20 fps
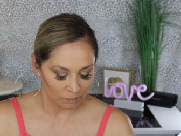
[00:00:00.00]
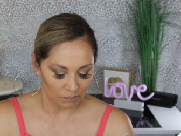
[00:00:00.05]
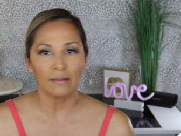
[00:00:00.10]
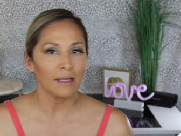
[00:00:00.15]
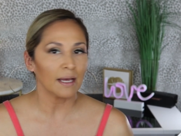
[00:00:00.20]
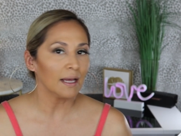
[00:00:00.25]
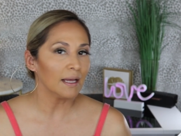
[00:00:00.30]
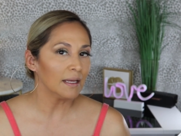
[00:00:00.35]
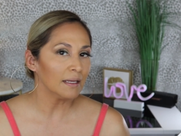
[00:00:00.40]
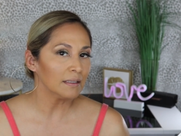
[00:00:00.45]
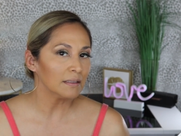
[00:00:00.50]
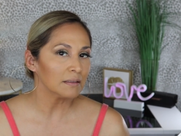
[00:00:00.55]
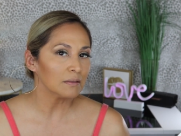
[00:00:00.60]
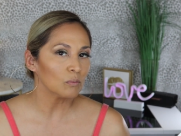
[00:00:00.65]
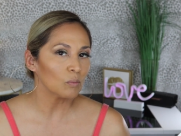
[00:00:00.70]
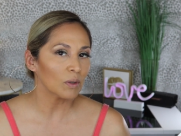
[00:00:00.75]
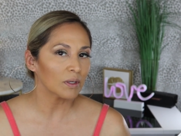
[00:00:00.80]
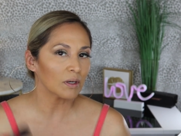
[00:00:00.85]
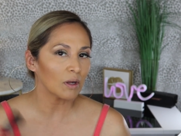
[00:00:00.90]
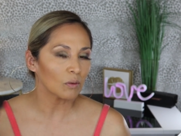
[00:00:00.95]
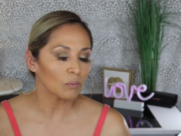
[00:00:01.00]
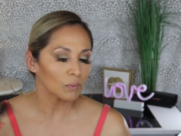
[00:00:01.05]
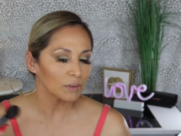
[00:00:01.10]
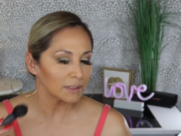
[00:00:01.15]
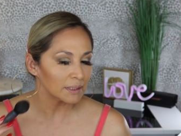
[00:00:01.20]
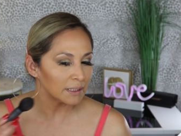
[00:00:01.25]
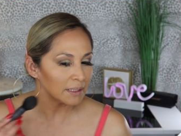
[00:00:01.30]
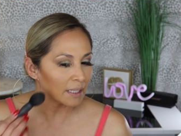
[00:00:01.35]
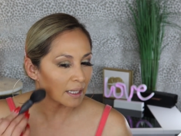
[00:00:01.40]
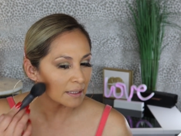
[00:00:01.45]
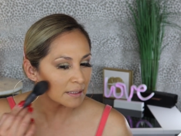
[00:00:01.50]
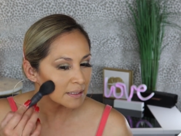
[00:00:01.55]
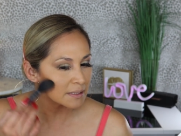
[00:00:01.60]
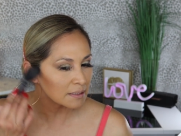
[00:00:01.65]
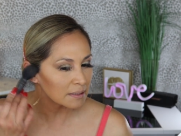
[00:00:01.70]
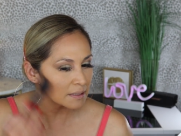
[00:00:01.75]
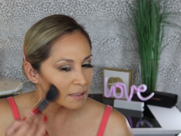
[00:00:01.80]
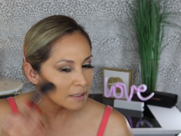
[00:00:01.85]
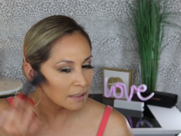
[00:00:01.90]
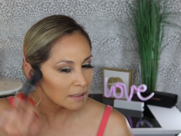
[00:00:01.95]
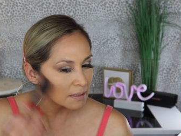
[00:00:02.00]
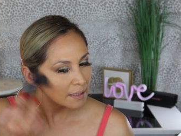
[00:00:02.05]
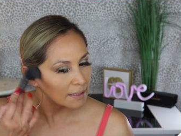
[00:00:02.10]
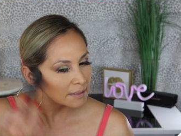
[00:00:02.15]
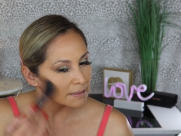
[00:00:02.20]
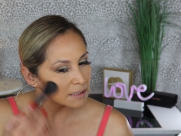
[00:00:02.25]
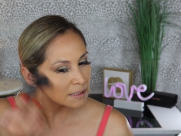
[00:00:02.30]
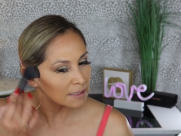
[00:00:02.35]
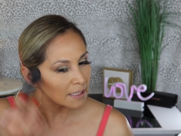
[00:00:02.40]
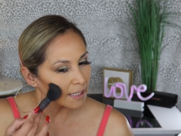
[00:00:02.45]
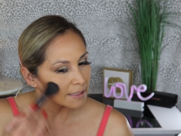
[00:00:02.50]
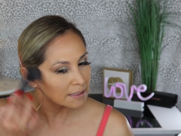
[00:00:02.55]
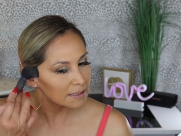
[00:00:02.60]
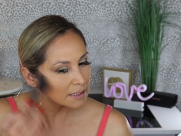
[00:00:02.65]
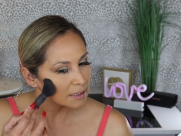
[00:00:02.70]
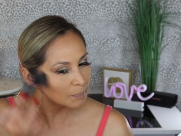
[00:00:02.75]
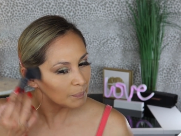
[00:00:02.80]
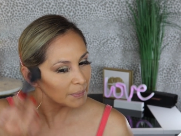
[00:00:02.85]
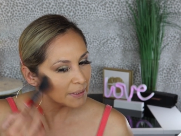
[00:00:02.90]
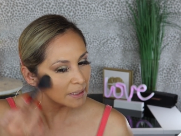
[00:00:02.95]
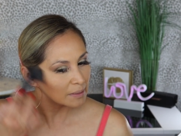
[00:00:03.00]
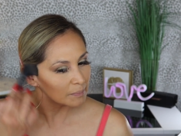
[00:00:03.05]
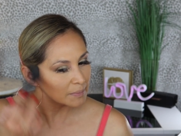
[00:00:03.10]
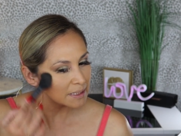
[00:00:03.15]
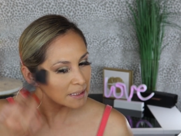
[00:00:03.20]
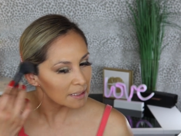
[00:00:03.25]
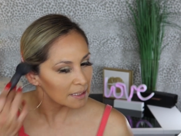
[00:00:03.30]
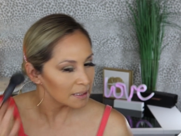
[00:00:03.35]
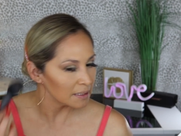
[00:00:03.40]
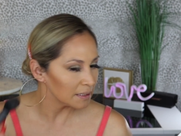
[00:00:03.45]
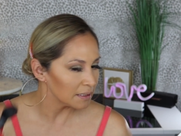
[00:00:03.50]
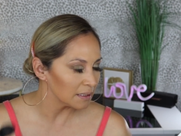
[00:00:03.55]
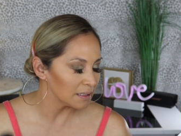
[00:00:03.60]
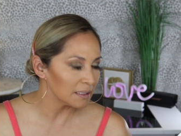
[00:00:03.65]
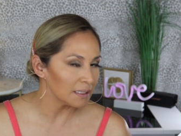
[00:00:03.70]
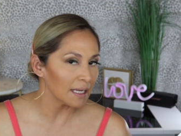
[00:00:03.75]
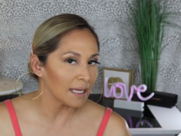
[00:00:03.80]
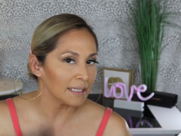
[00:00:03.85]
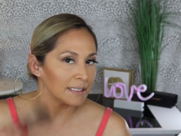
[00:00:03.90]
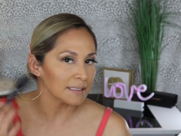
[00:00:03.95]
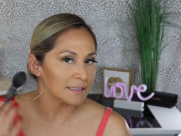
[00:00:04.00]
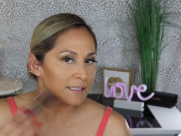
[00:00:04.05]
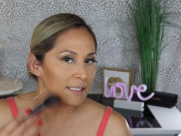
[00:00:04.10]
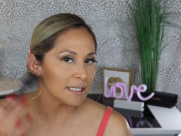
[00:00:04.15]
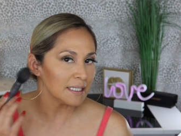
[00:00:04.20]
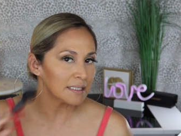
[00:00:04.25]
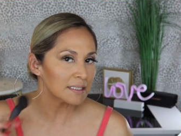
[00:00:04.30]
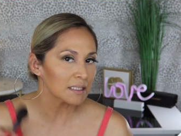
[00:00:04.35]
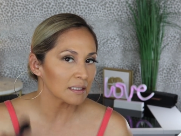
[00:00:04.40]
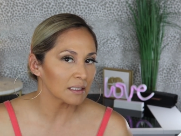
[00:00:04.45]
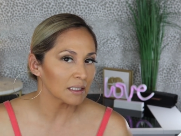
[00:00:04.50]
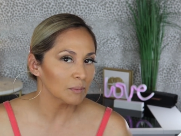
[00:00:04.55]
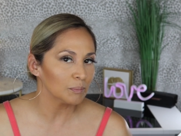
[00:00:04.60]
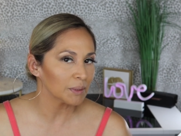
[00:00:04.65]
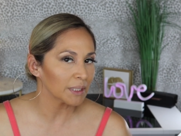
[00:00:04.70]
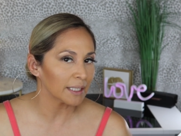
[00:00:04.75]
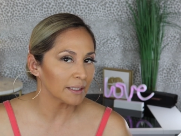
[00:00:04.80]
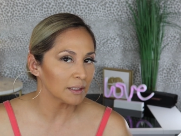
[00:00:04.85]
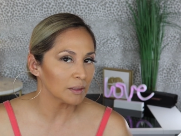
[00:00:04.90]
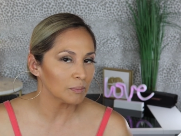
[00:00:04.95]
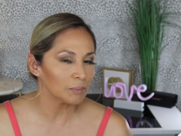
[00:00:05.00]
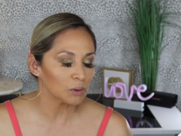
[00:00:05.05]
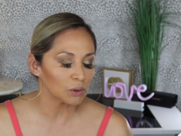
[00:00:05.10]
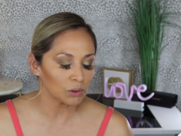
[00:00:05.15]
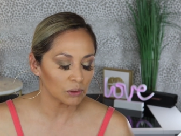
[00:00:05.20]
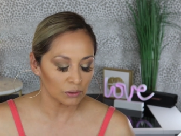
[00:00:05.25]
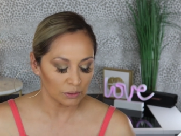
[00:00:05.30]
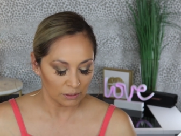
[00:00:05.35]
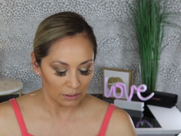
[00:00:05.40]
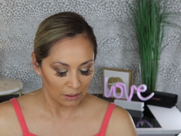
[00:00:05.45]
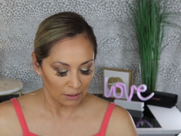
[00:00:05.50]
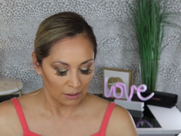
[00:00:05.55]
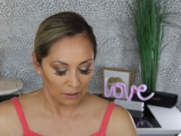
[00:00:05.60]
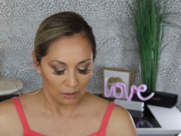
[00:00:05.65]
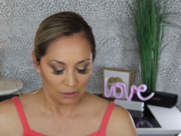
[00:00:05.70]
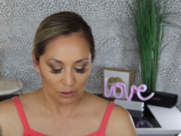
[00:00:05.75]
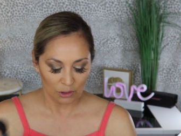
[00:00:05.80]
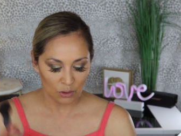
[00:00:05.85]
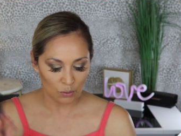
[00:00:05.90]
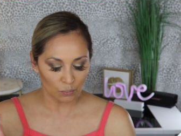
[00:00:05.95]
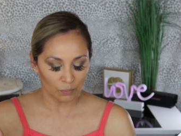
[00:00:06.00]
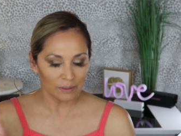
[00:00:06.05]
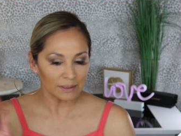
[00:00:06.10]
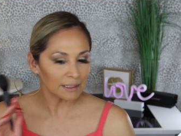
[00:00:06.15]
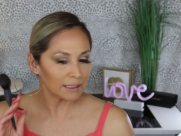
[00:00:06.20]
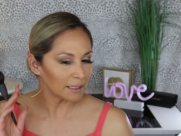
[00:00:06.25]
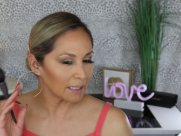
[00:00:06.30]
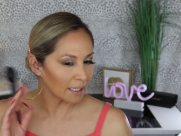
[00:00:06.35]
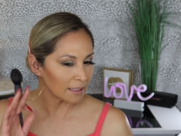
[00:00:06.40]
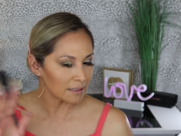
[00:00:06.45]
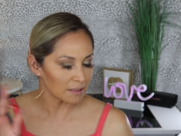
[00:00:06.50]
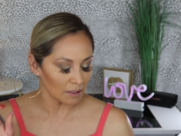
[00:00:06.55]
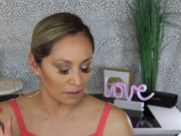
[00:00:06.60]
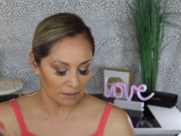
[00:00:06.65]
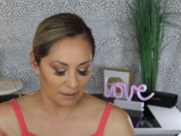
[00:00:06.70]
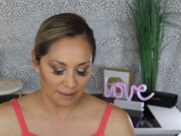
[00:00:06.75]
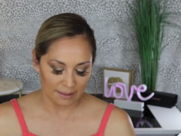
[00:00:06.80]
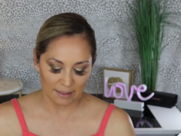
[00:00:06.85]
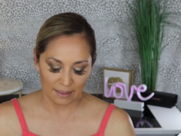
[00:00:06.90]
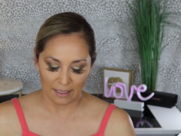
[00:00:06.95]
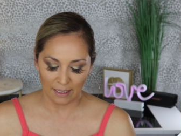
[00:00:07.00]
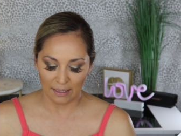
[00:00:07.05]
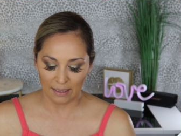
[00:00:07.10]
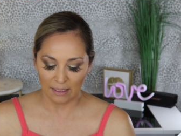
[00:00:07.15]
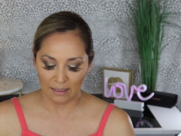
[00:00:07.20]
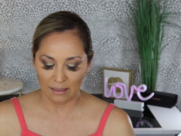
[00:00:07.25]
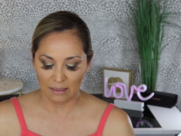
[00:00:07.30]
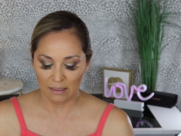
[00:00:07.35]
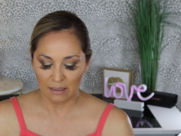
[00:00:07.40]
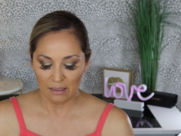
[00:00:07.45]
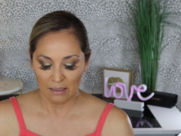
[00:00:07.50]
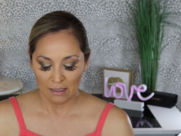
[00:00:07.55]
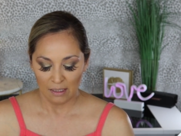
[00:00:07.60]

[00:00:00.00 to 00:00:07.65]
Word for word: That went on really nicely. It's nicely pigmented and it's easily blendable. Looks really nice on the skin.